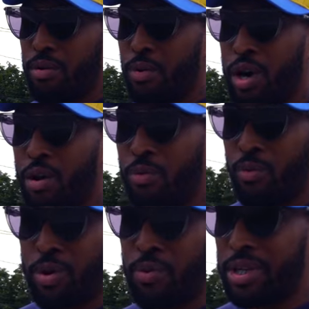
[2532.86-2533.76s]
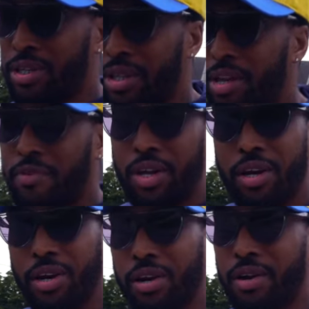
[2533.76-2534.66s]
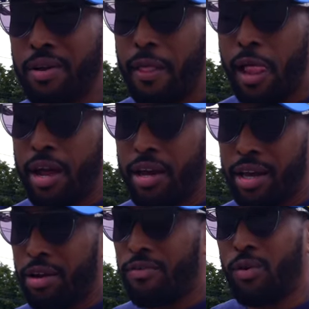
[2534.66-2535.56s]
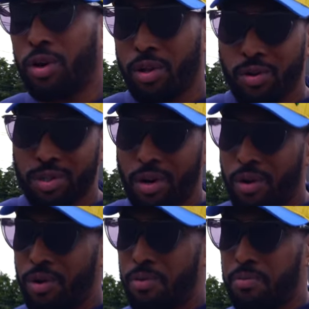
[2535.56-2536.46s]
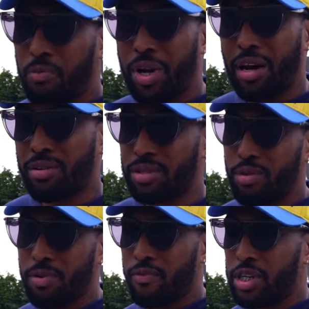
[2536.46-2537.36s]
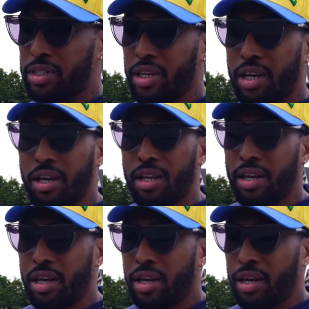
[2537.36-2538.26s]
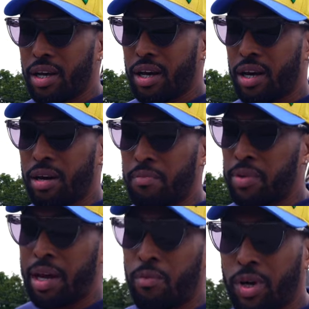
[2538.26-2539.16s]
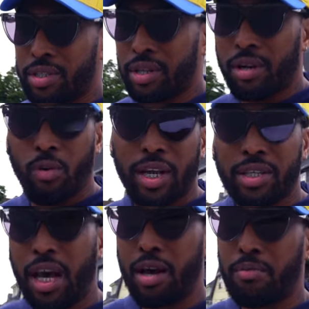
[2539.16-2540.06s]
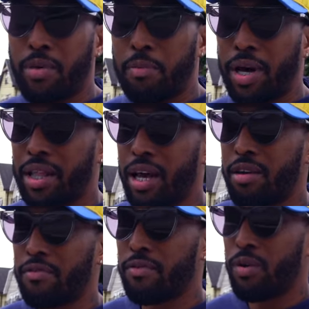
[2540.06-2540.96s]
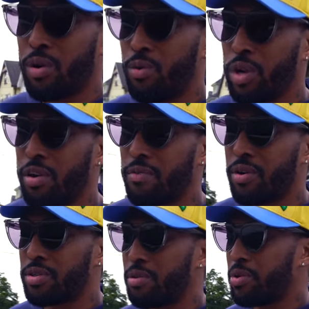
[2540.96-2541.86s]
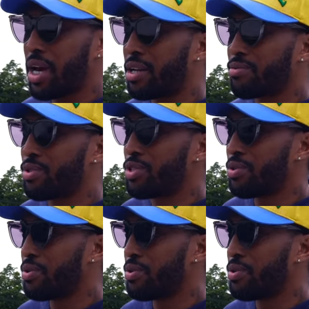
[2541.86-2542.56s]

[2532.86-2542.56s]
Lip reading: where we were just living here in a foreclosed home without the supervision, that wasn't a great time in my life or whatever, to be honest with you.